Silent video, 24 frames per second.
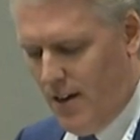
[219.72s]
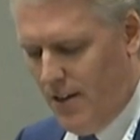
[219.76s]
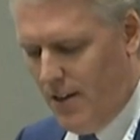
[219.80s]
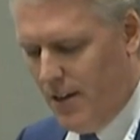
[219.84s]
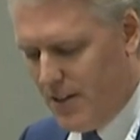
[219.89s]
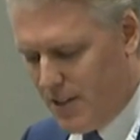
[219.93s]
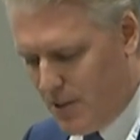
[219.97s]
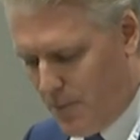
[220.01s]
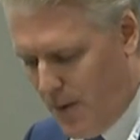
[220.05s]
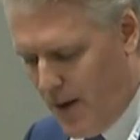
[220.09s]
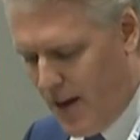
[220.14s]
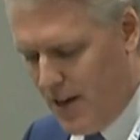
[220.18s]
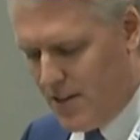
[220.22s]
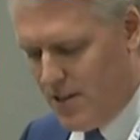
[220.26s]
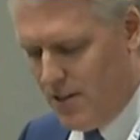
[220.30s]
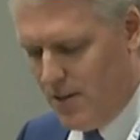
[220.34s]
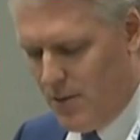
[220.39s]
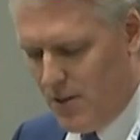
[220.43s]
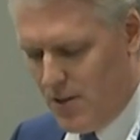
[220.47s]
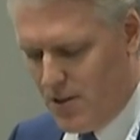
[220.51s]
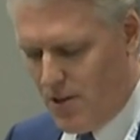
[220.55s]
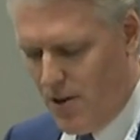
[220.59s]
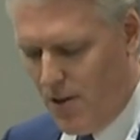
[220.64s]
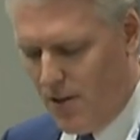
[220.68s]
The expansion
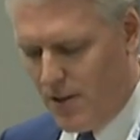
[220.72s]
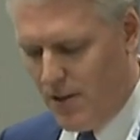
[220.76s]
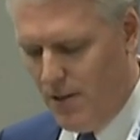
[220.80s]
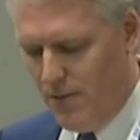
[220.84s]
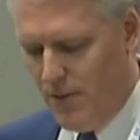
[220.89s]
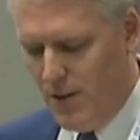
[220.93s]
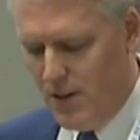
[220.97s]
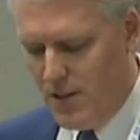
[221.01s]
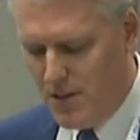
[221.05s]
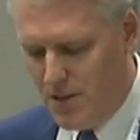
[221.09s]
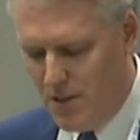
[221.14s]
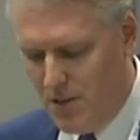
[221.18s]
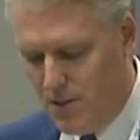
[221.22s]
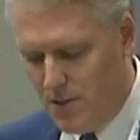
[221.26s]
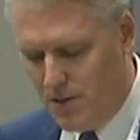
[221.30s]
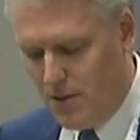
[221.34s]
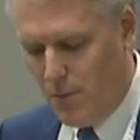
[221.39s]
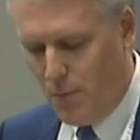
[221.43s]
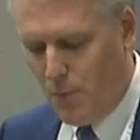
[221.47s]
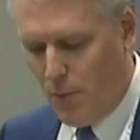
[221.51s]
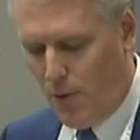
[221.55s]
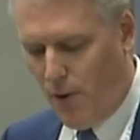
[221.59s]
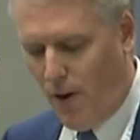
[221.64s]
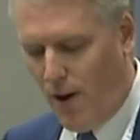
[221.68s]
of the Charlotte Convention is
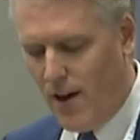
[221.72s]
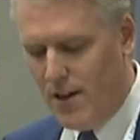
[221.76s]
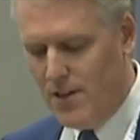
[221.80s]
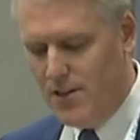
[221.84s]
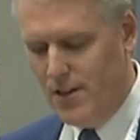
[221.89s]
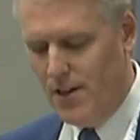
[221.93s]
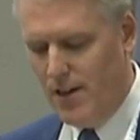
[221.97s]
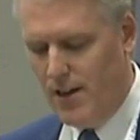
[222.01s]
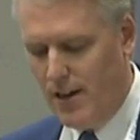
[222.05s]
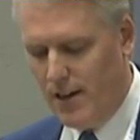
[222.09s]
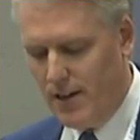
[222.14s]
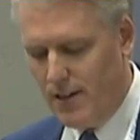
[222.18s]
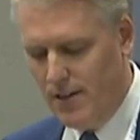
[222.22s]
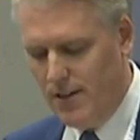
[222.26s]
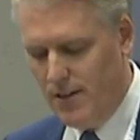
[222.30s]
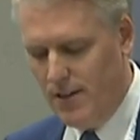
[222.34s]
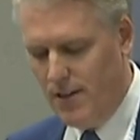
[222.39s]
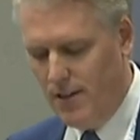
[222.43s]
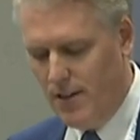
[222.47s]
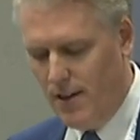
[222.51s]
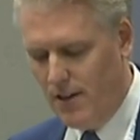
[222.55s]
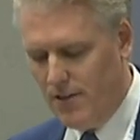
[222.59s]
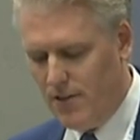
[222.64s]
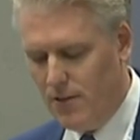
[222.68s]
a project
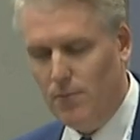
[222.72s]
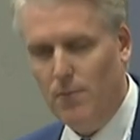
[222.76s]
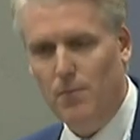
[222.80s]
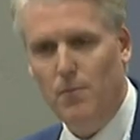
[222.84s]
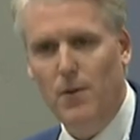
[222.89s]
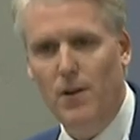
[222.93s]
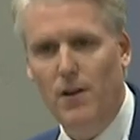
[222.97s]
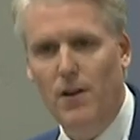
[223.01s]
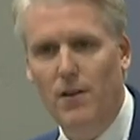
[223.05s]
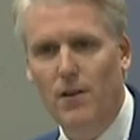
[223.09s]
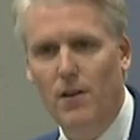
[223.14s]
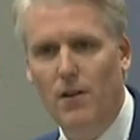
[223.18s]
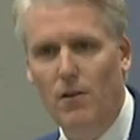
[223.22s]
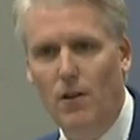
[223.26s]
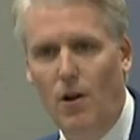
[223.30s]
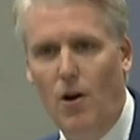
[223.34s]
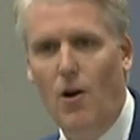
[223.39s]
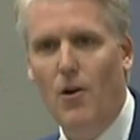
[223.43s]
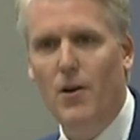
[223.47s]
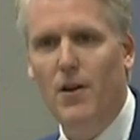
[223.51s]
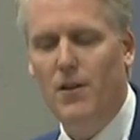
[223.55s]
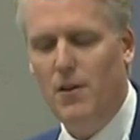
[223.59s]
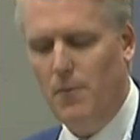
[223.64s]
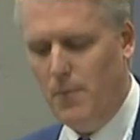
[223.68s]
that's been
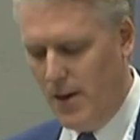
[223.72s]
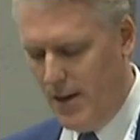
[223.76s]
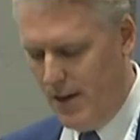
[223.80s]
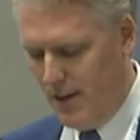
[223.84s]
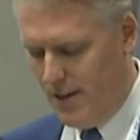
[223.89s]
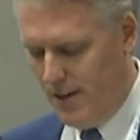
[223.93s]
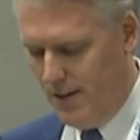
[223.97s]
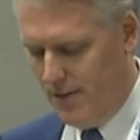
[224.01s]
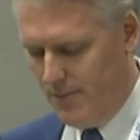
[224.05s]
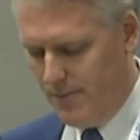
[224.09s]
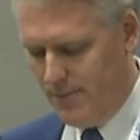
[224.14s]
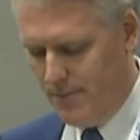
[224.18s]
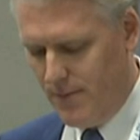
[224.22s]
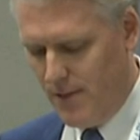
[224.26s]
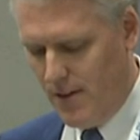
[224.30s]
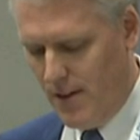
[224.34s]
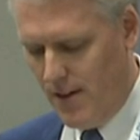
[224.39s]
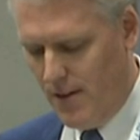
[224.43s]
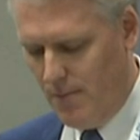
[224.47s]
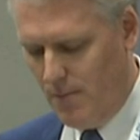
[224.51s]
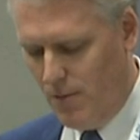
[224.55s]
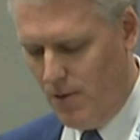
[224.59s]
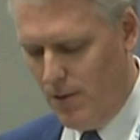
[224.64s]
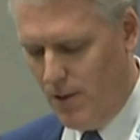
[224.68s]
long in the making
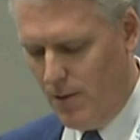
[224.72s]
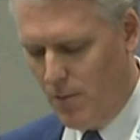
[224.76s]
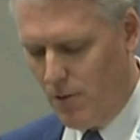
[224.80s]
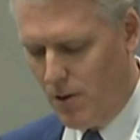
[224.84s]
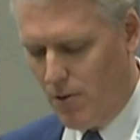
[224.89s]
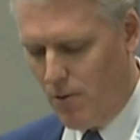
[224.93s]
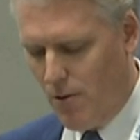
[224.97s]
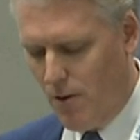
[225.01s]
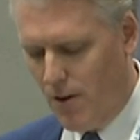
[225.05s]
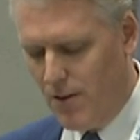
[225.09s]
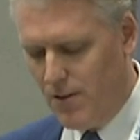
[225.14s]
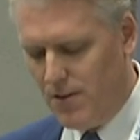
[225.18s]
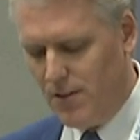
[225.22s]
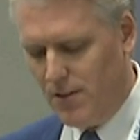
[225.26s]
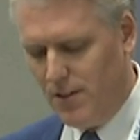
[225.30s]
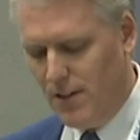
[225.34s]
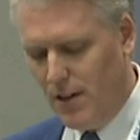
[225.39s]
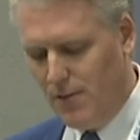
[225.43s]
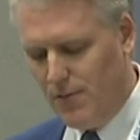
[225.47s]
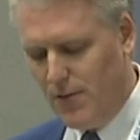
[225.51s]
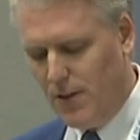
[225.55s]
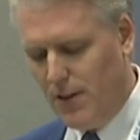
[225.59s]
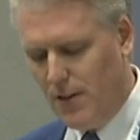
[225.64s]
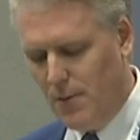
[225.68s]
and one that requires
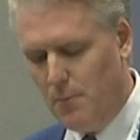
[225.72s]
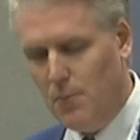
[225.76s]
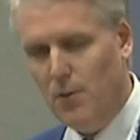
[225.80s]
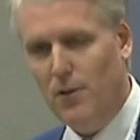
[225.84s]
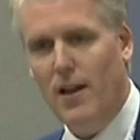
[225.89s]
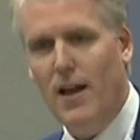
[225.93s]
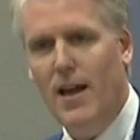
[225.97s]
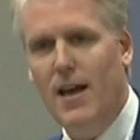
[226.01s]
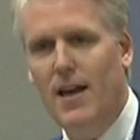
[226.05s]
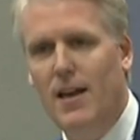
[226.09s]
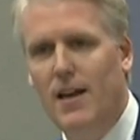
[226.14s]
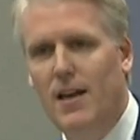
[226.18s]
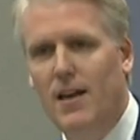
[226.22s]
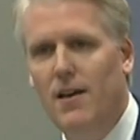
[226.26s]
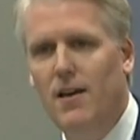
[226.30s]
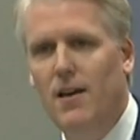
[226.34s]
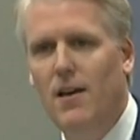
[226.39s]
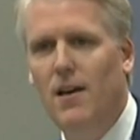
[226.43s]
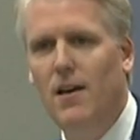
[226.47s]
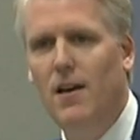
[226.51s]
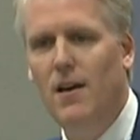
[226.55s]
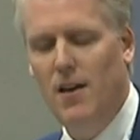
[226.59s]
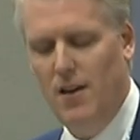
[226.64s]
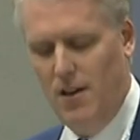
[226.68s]
significant
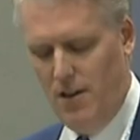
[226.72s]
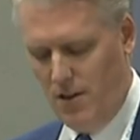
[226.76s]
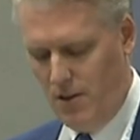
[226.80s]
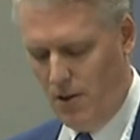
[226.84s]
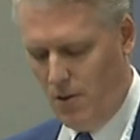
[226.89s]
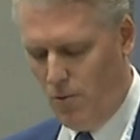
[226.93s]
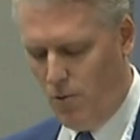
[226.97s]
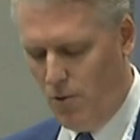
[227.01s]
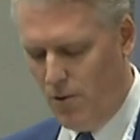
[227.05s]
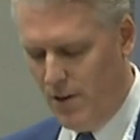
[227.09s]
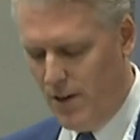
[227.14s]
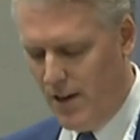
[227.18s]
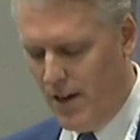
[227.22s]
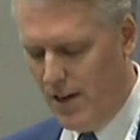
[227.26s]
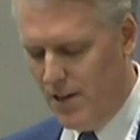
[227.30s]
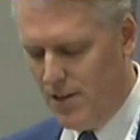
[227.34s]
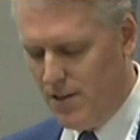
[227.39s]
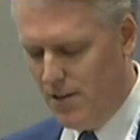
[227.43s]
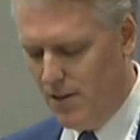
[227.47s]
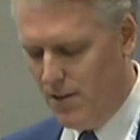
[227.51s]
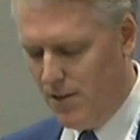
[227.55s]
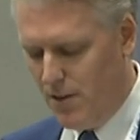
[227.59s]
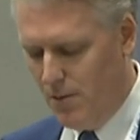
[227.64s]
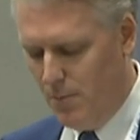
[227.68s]
planning,
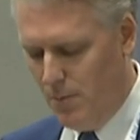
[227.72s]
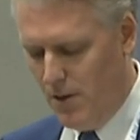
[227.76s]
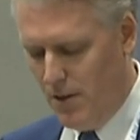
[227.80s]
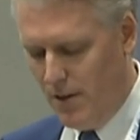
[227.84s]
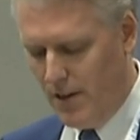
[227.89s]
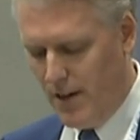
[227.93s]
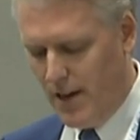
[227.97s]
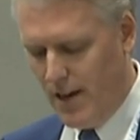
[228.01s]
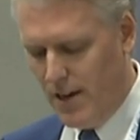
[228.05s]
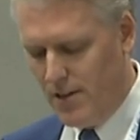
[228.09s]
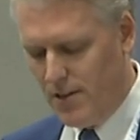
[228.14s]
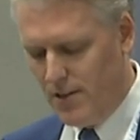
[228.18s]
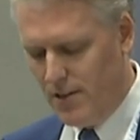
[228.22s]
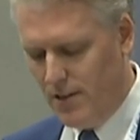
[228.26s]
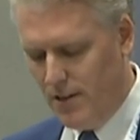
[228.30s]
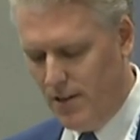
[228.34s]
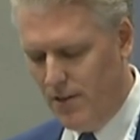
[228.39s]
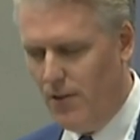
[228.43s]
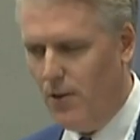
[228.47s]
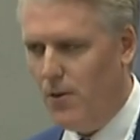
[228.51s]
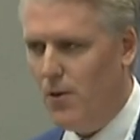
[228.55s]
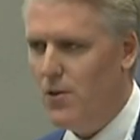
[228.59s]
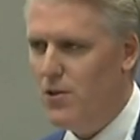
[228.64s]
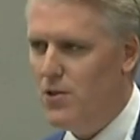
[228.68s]
coordination and communication.
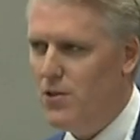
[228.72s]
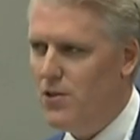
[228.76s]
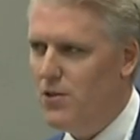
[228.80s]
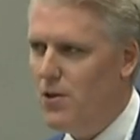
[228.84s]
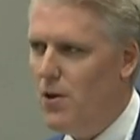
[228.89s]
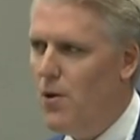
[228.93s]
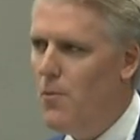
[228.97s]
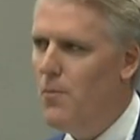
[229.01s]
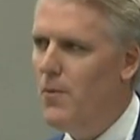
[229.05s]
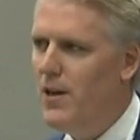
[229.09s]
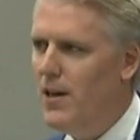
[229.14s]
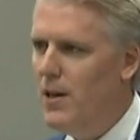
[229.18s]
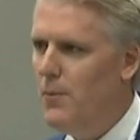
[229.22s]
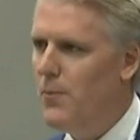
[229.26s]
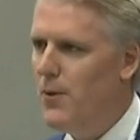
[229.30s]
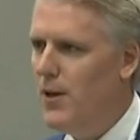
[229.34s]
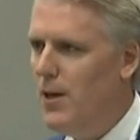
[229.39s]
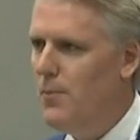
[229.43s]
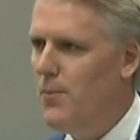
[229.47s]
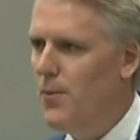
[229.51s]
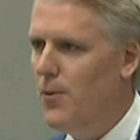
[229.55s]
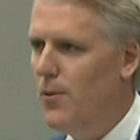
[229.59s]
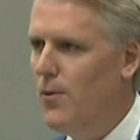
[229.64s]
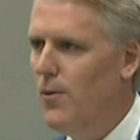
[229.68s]
And there are so many
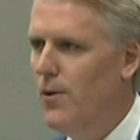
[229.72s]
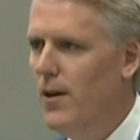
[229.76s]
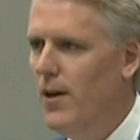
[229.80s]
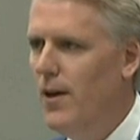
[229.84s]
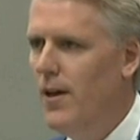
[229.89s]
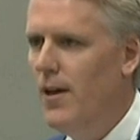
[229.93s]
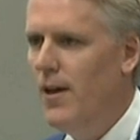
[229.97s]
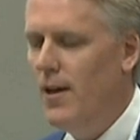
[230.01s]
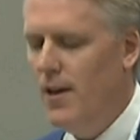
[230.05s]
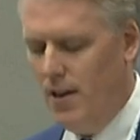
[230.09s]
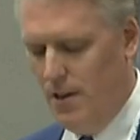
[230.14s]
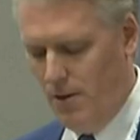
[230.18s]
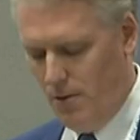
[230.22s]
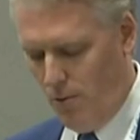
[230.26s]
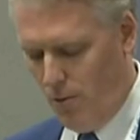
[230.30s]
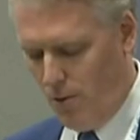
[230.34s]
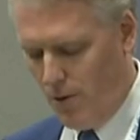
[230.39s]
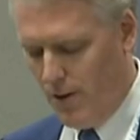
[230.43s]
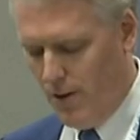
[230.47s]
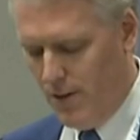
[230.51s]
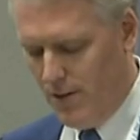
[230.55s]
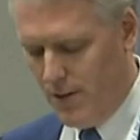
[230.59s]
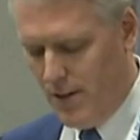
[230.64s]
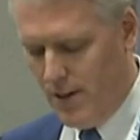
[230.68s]
people and
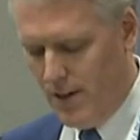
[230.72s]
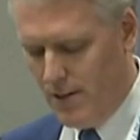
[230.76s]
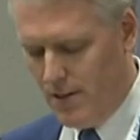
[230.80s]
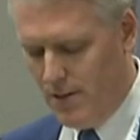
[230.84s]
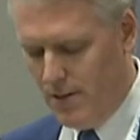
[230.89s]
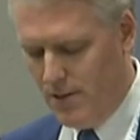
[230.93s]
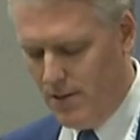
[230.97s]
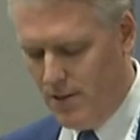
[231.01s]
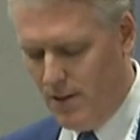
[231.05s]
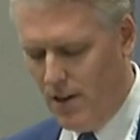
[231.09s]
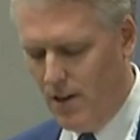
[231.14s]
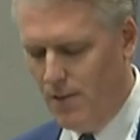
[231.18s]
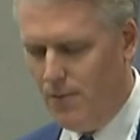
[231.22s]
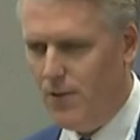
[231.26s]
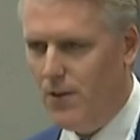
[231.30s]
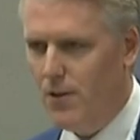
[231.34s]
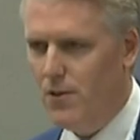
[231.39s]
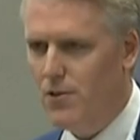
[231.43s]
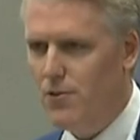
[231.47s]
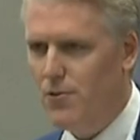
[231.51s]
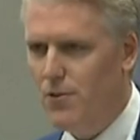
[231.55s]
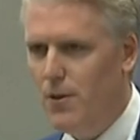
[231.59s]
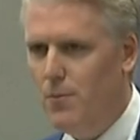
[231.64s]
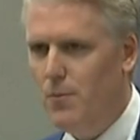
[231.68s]
organizations that have
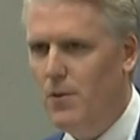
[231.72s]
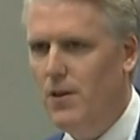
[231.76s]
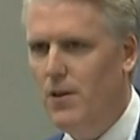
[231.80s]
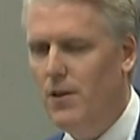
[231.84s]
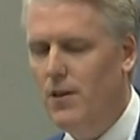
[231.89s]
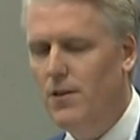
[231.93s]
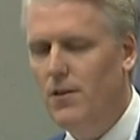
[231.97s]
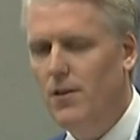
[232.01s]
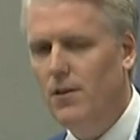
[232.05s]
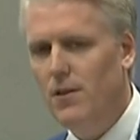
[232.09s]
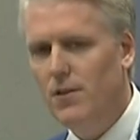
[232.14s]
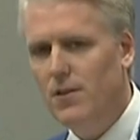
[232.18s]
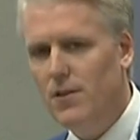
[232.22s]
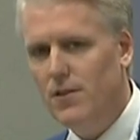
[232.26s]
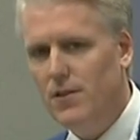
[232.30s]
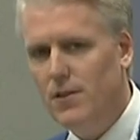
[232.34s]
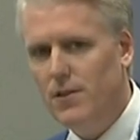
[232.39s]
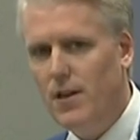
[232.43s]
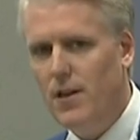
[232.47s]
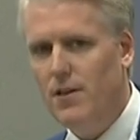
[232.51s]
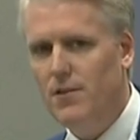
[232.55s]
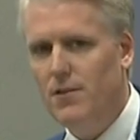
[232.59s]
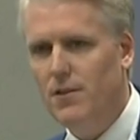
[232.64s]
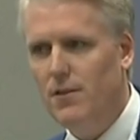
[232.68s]
contributed to the
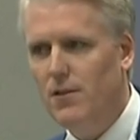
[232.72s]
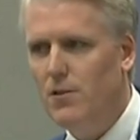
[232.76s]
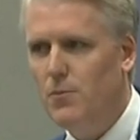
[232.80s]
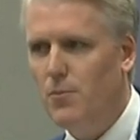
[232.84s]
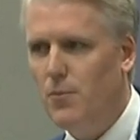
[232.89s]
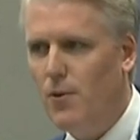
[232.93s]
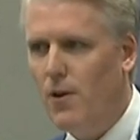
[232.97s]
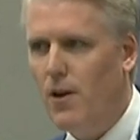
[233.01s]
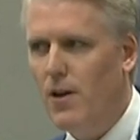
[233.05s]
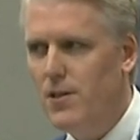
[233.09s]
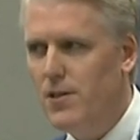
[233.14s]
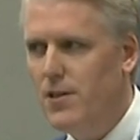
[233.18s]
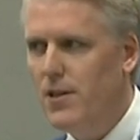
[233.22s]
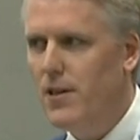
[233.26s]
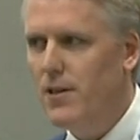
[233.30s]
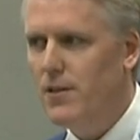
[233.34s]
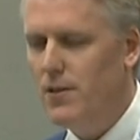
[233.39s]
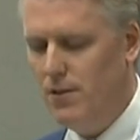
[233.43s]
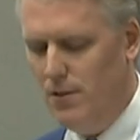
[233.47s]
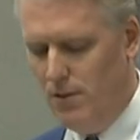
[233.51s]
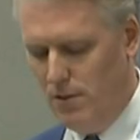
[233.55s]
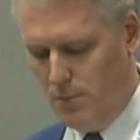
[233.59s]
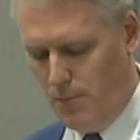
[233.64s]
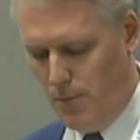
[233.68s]
success of this
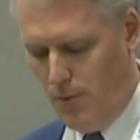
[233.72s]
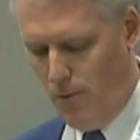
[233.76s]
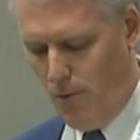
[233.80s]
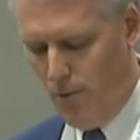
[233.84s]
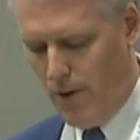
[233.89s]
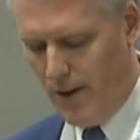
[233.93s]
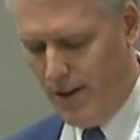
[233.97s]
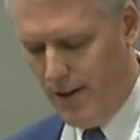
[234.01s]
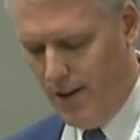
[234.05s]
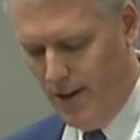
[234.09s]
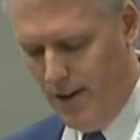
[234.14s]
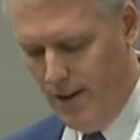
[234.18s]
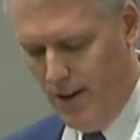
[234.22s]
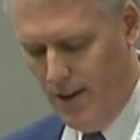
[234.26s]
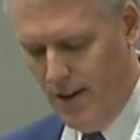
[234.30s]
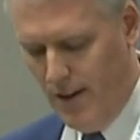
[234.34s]
project to this point.